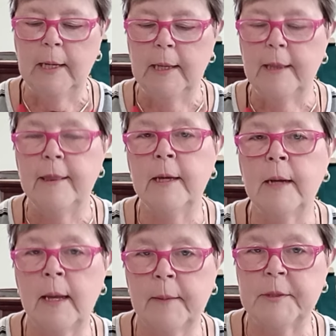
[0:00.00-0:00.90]
Then
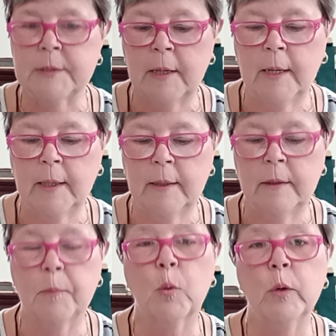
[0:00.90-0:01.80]
Amaziah, the
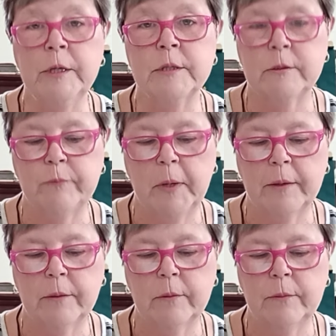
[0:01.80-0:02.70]
priest of
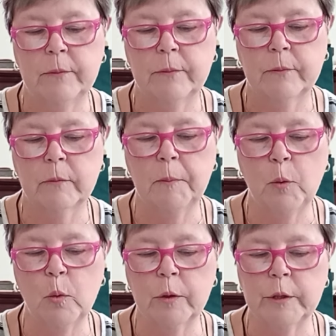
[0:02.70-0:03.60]
Bethel,
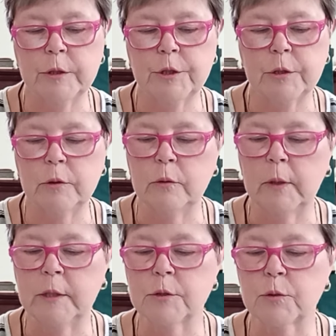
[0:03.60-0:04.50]
reported to
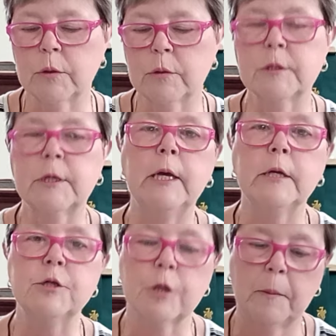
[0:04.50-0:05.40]
Israel's king
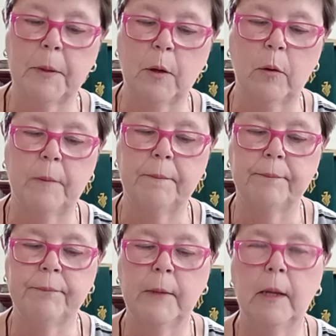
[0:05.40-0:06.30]
Jeroboam,
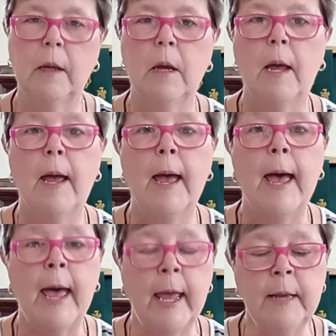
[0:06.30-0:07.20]

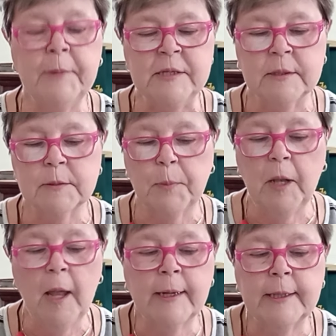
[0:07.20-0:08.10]
Amos has
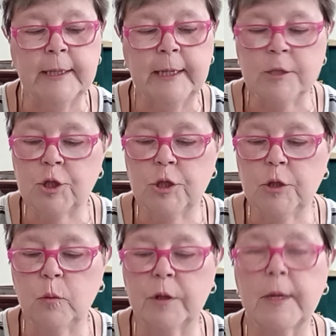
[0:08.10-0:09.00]
plotted against you
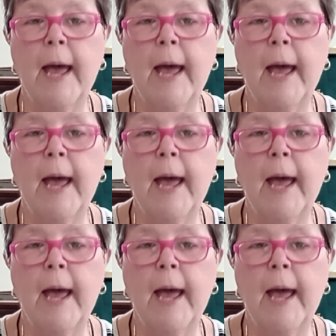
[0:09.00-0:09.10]
with the